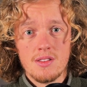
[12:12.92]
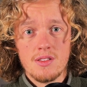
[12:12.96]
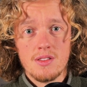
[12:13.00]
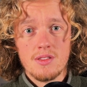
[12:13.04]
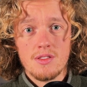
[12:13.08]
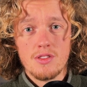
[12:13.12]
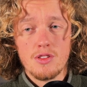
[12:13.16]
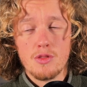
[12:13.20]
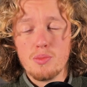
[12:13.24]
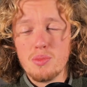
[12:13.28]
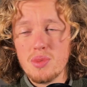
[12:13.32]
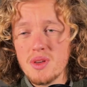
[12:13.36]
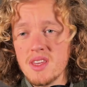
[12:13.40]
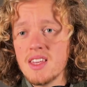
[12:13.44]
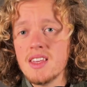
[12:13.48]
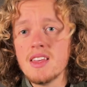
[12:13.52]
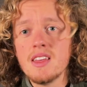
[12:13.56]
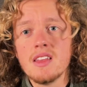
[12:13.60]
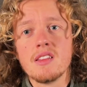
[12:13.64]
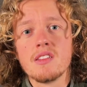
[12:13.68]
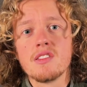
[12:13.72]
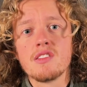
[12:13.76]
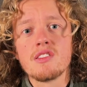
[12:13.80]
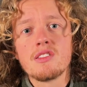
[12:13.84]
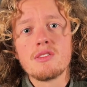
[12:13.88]
to be
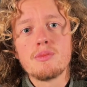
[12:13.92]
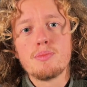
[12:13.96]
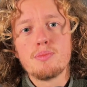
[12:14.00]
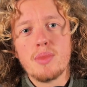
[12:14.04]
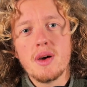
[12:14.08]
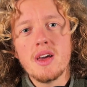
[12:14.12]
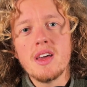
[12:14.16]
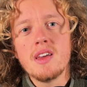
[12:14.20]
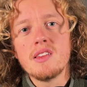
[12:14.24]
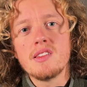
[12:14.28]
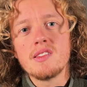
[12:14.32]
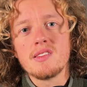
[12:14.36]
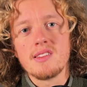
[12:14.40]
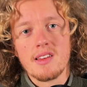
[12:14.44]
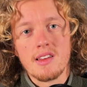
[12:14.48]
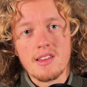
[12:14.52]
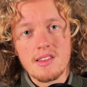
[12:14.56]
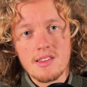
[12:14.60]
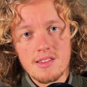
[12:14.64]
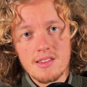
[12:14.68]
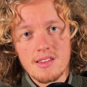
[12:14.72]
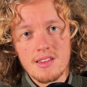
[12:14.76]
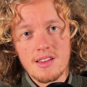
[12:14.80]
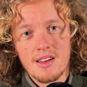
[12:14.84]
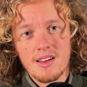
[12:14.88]
in
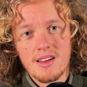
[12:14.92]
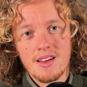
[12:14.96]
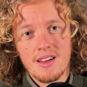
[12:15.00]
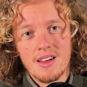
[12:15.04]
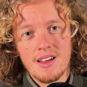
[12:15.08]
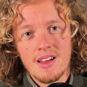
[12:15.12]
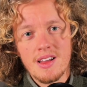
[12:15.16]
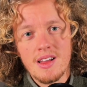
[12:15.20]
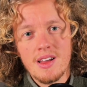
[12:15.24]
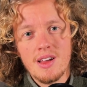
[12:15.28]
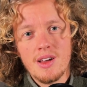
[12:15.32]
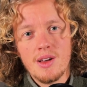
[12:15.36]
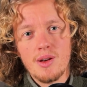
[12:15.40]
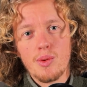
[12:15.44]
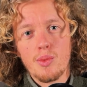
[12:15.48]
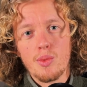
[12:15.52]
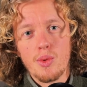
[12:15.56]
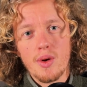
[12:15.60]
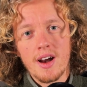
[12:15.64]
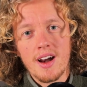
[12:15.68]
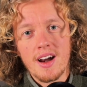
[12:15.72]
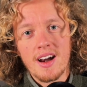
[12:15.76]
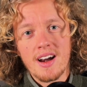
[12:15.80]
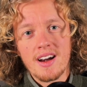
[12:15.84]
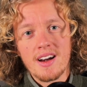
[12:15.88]
spaces
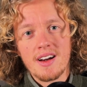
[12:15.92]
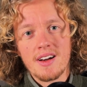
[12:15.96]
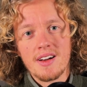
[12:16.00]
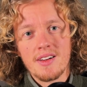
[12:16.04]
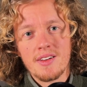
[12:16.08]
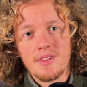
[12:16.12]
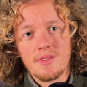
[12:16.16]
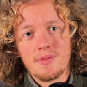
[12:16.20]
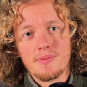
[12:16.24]
where